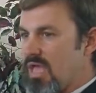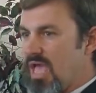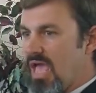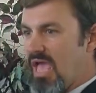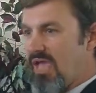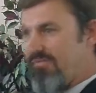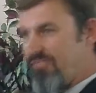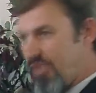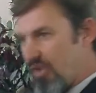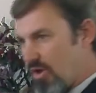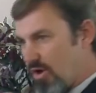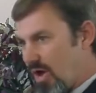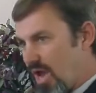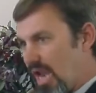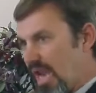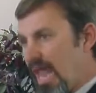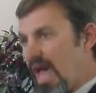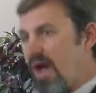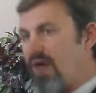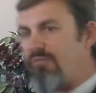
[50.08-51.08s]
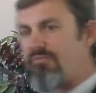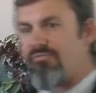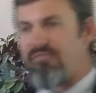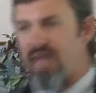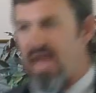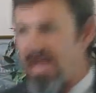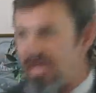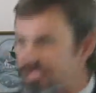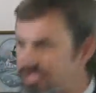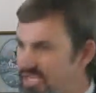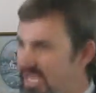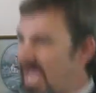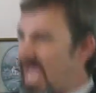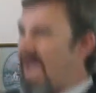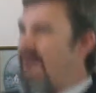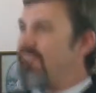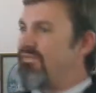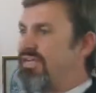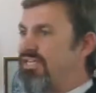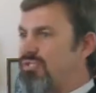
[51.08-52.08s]
If you allow flesh to
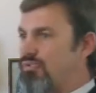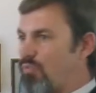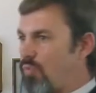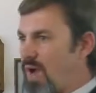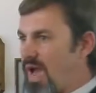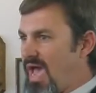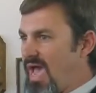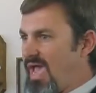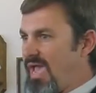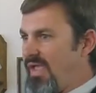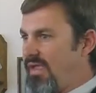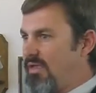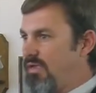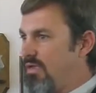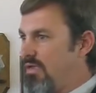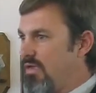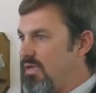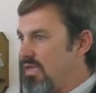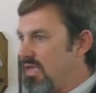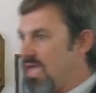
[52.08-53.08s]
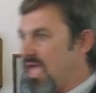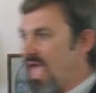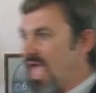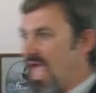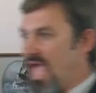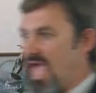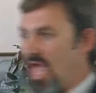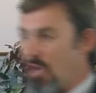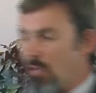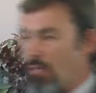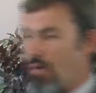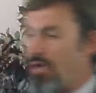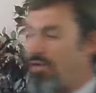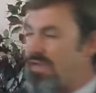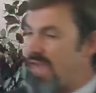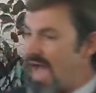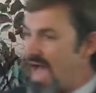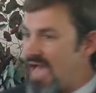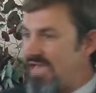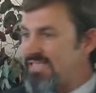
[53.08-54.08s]
have its way, it will
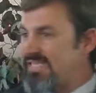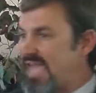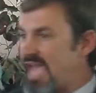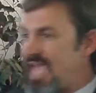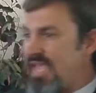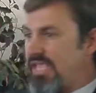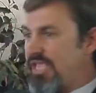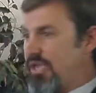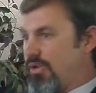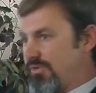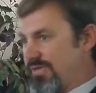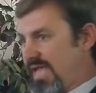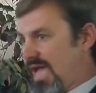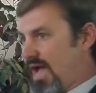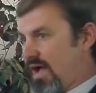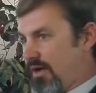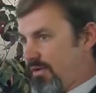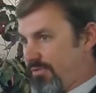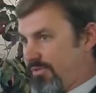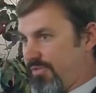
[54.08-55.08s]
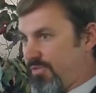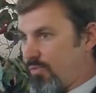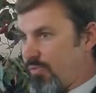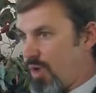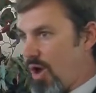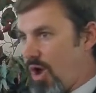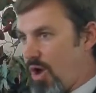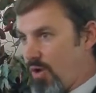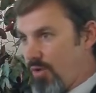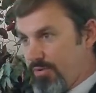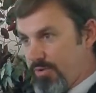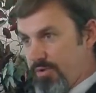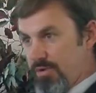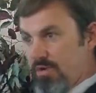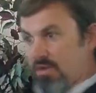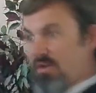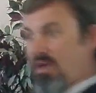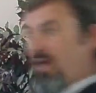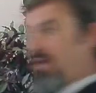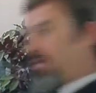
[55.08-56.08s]
not take you down the road
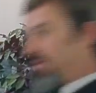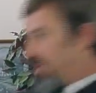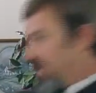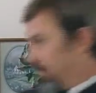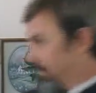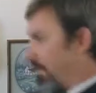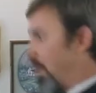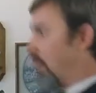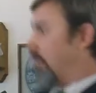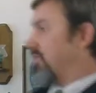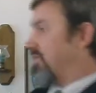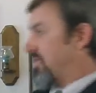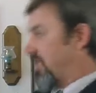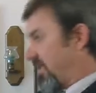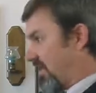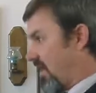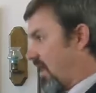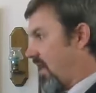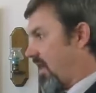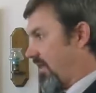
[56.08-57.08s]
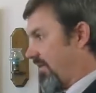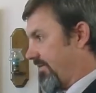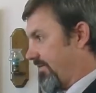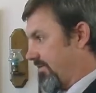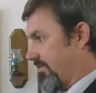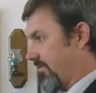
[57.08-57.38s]
to boast to God.